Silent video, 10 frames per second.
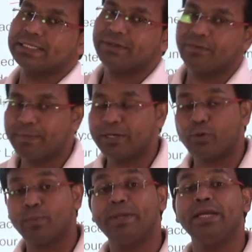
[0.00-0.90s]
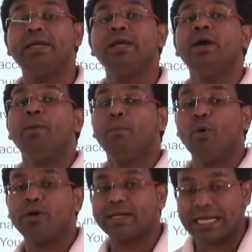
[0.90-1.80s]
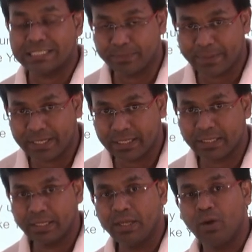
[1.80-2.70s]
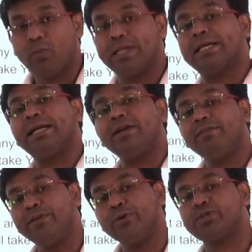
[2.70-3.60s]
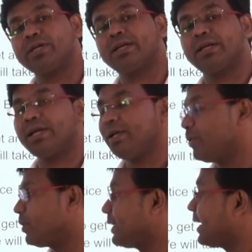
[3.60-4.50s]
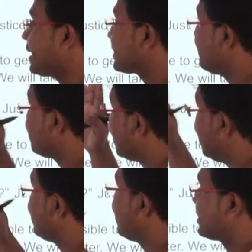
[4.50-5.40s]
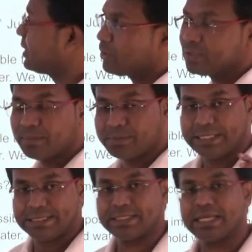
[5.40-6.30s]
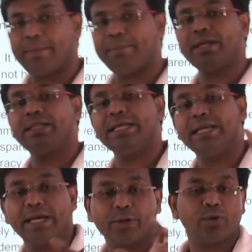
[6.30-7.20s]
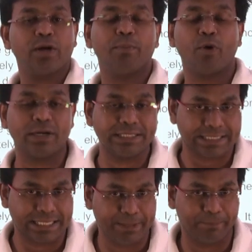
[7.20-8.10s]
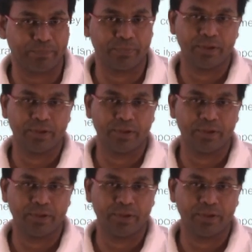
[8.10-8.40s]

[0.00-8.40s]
government to be more transparent, whether in future, you know, there are some changes, you know, some changes happen in the electoral bond scheme,